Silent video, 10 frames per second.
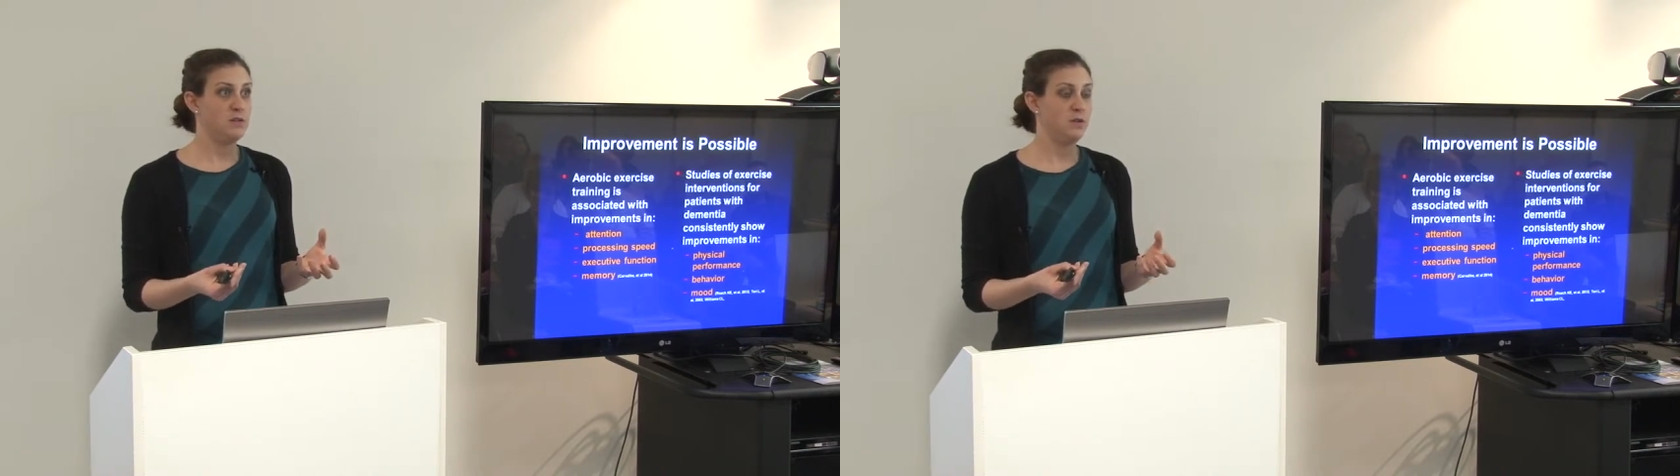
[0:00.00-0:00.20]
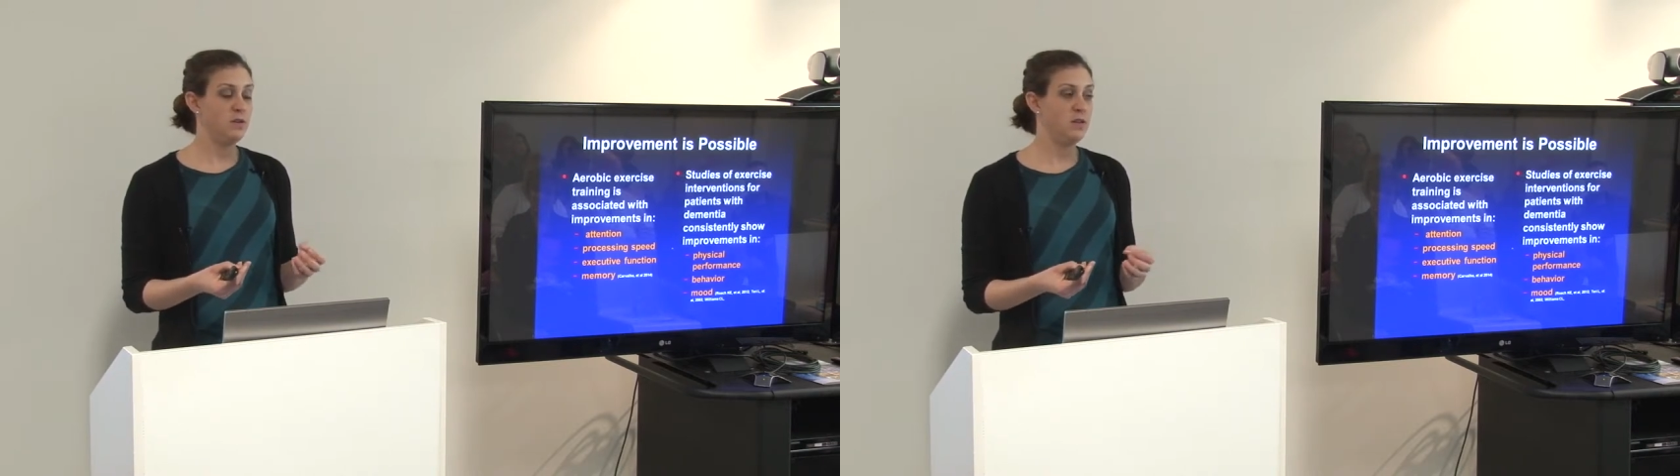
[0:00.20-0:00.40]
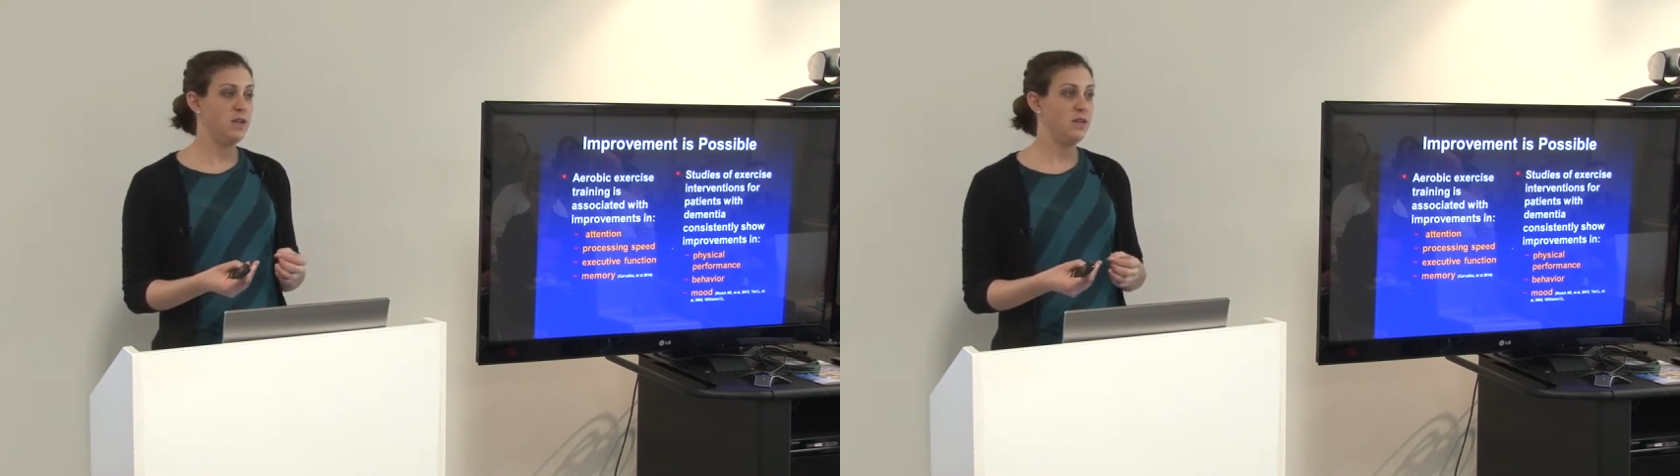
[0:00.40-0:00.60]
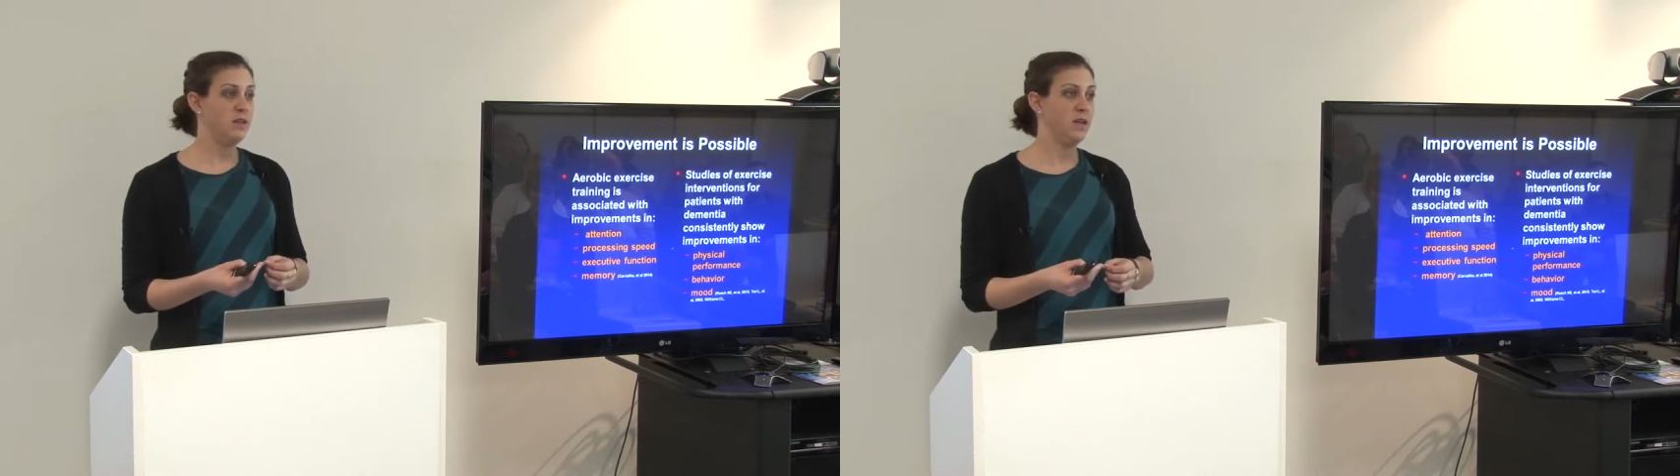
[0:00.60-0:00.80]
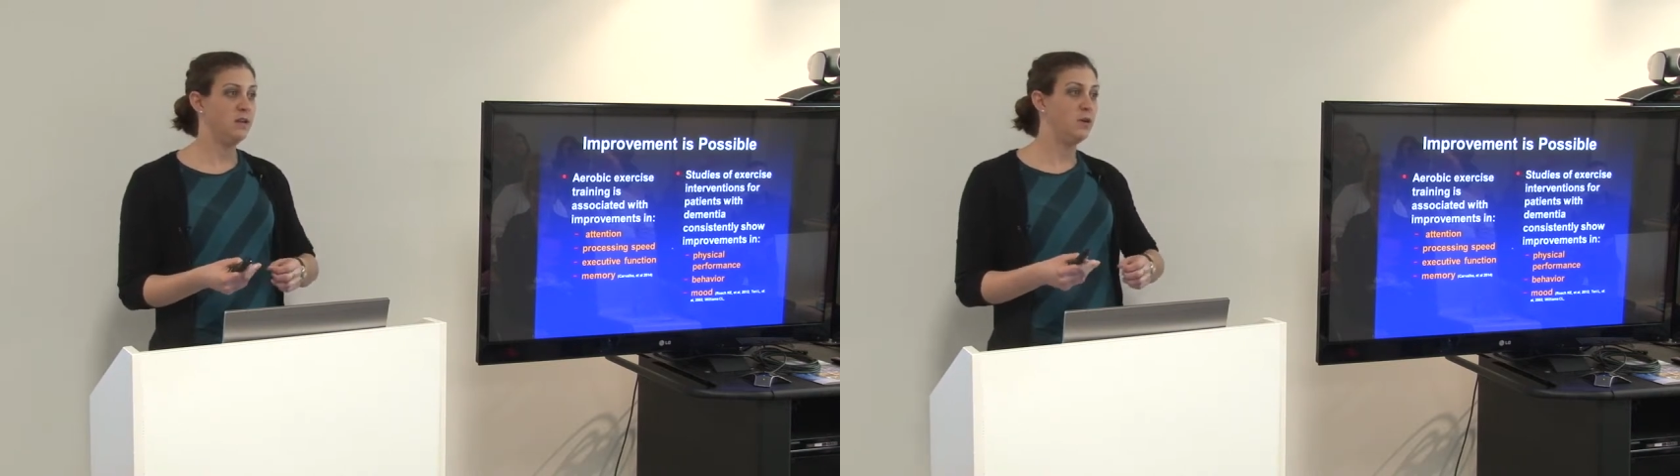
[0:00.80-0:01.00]
So you think
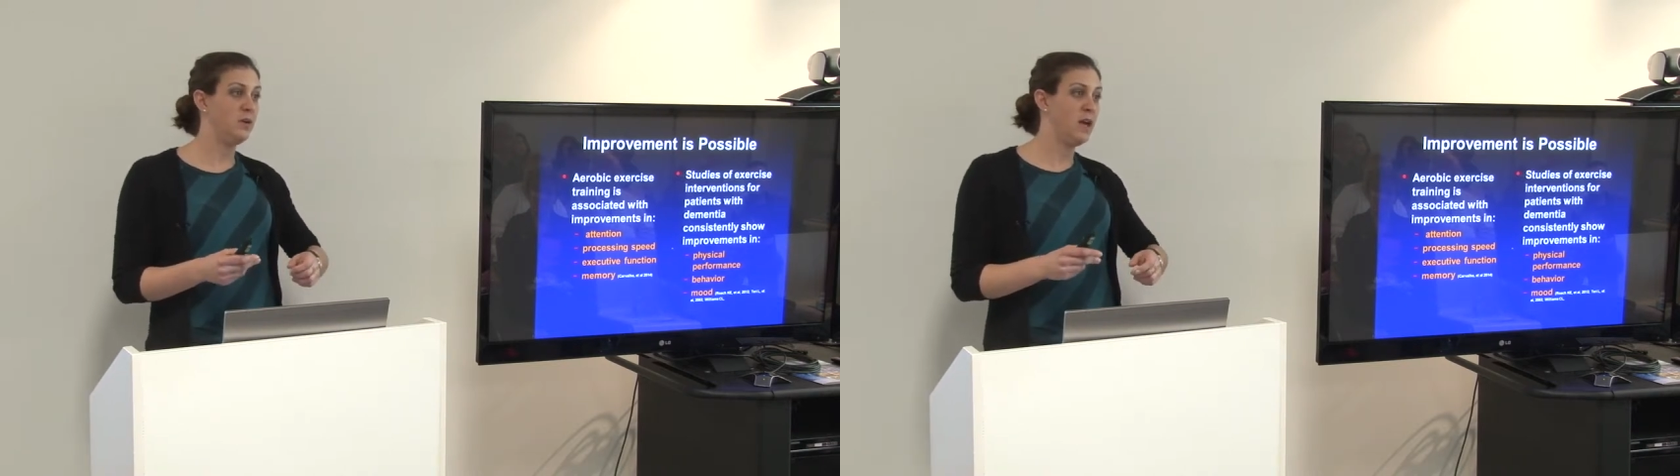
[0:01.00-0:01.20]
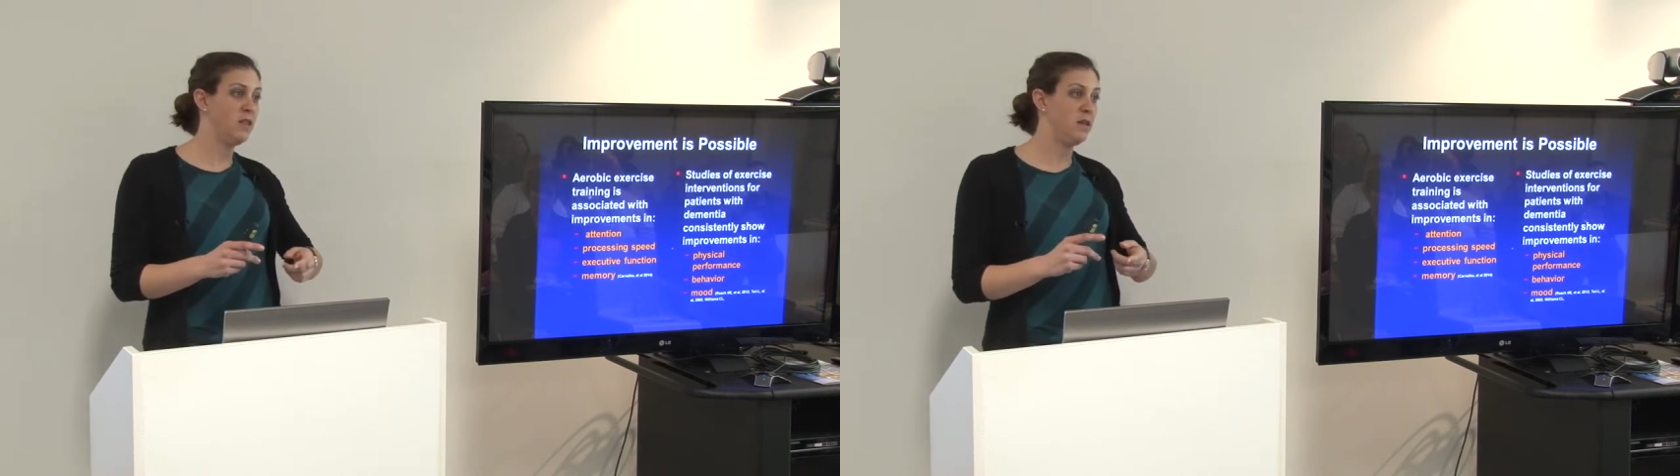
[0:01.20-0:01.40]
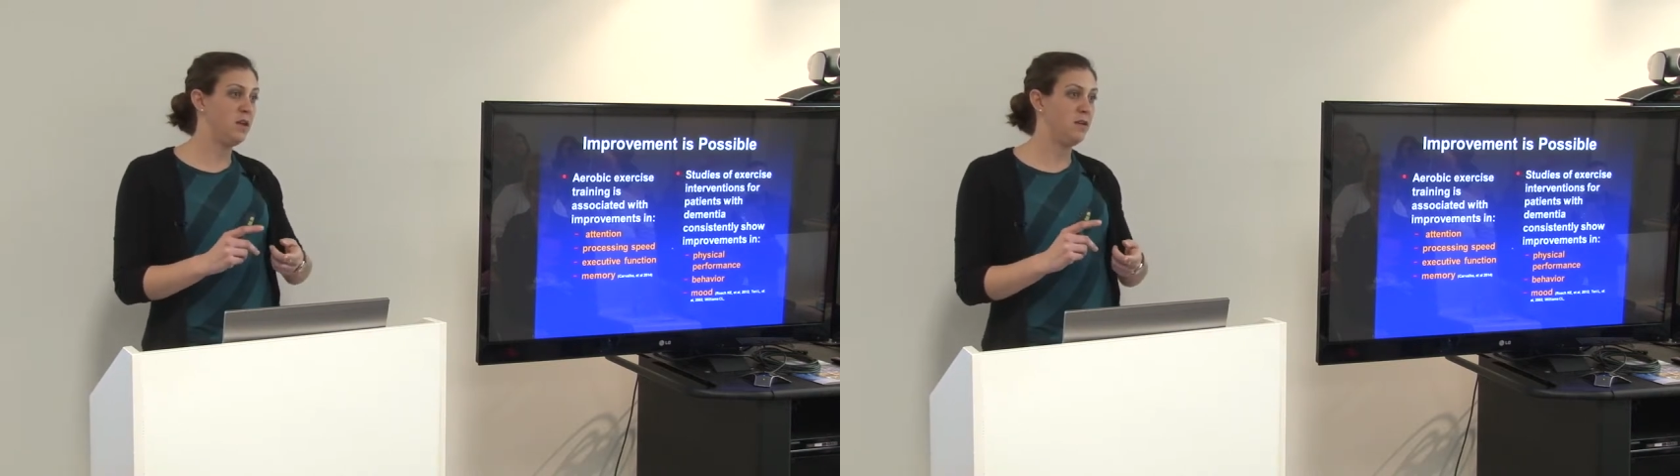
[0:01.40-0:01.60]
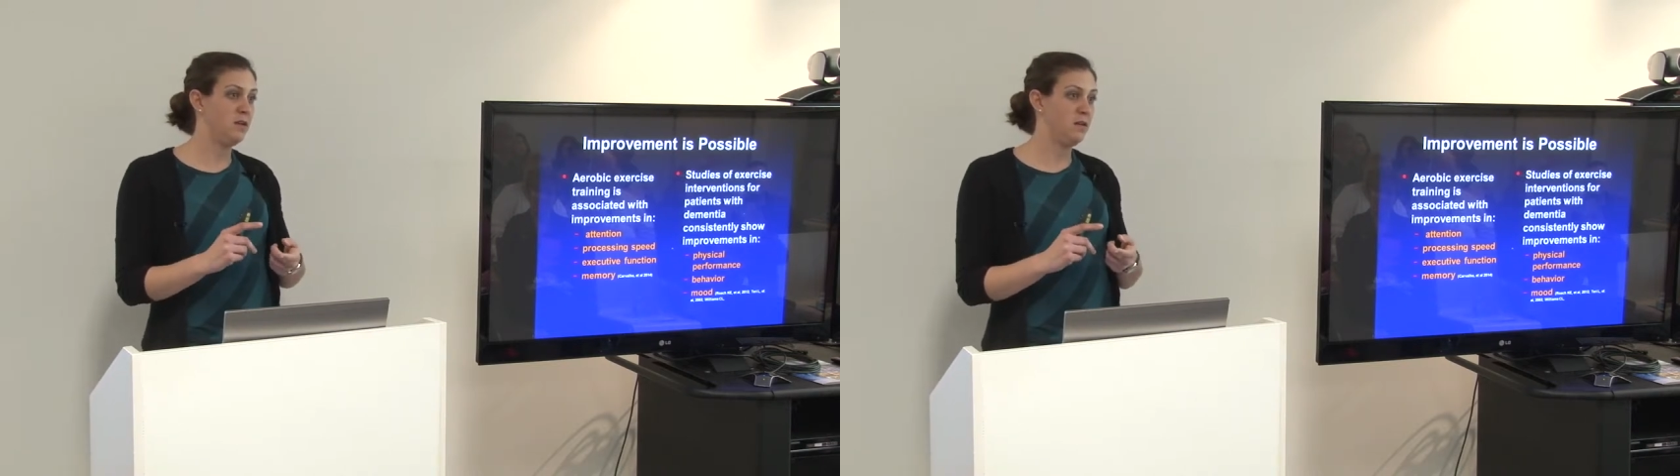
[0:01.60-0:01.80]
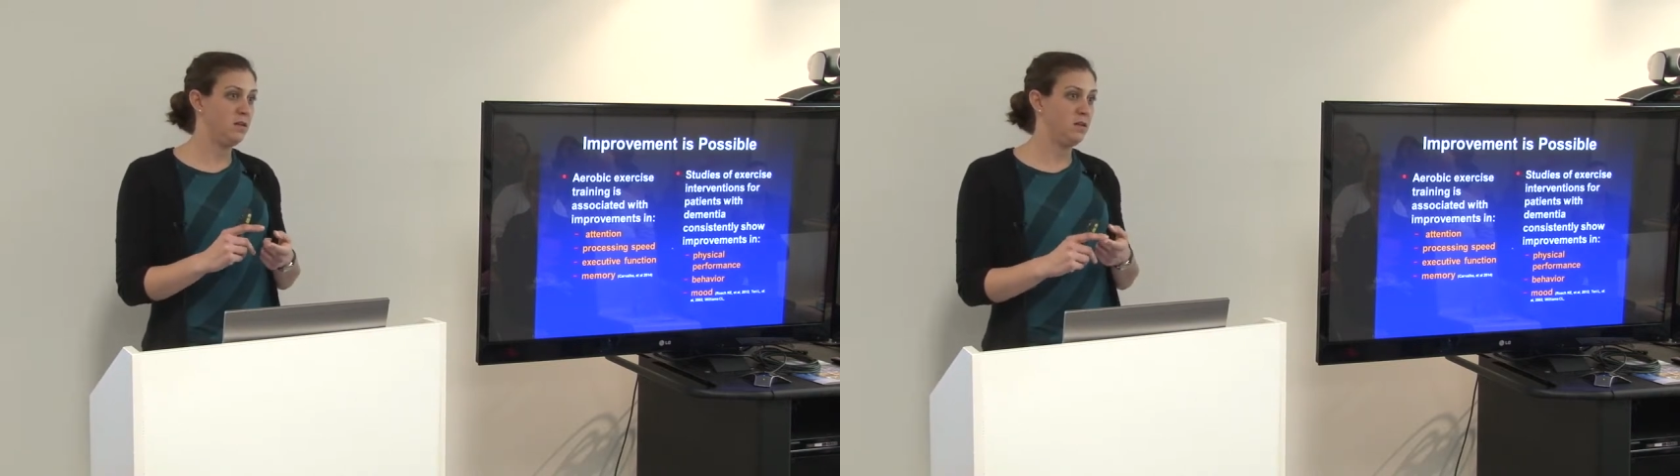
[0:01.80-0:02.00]
like, oh yeah,
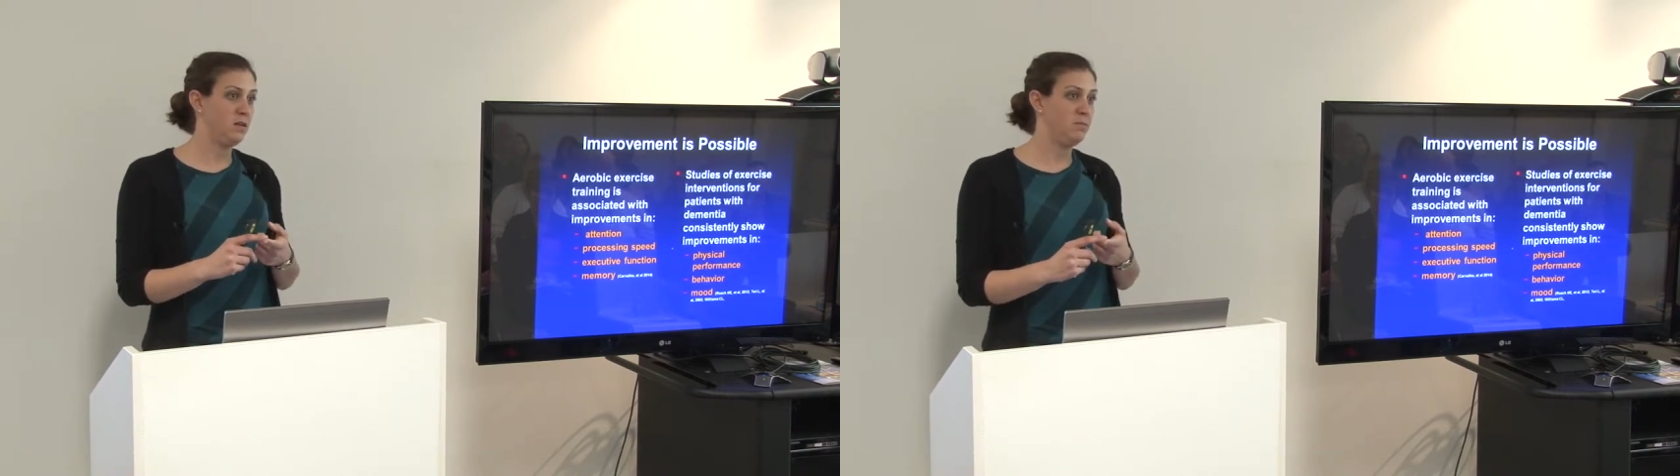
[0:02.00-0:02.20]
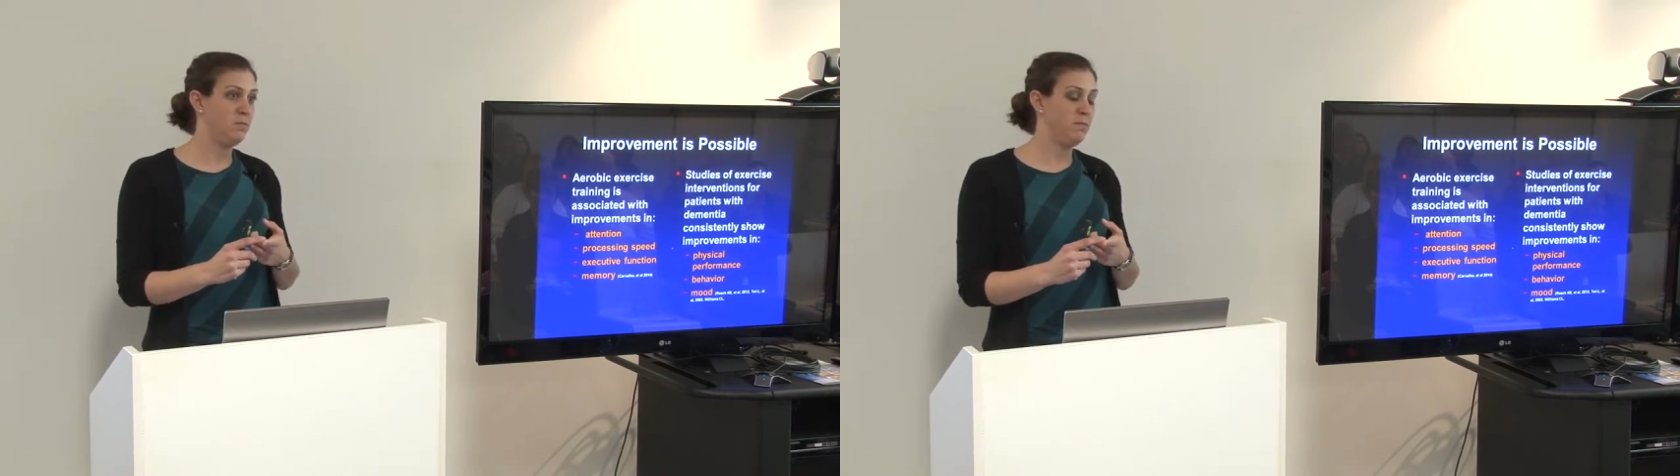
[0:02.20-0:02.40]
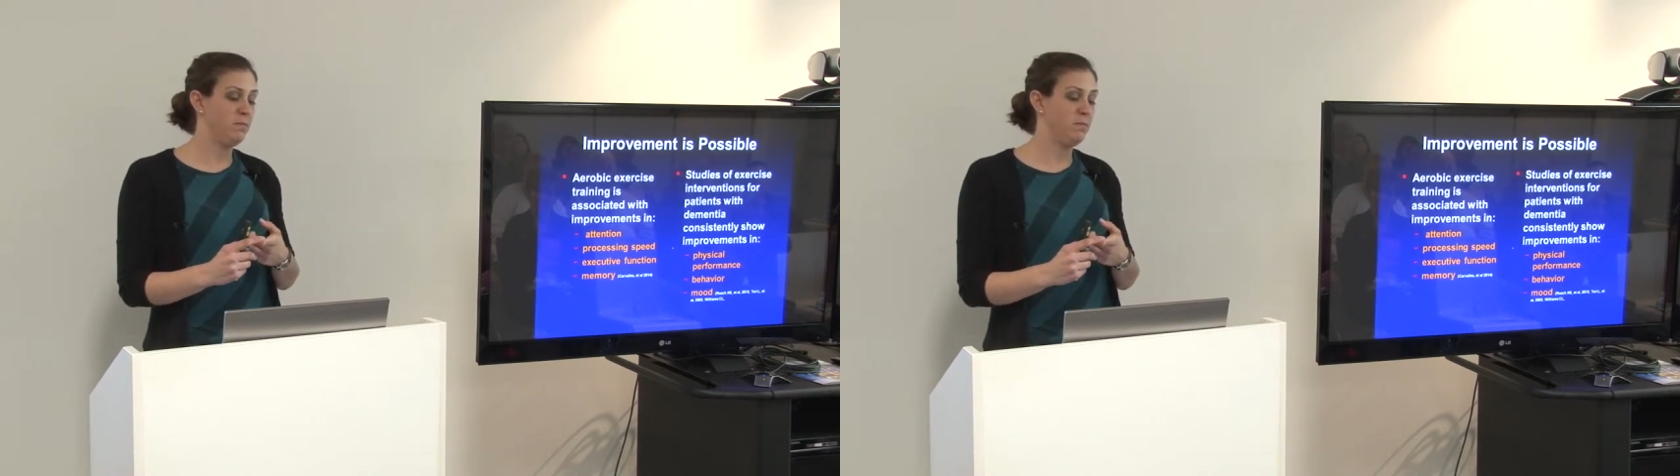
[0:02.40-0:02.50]
they they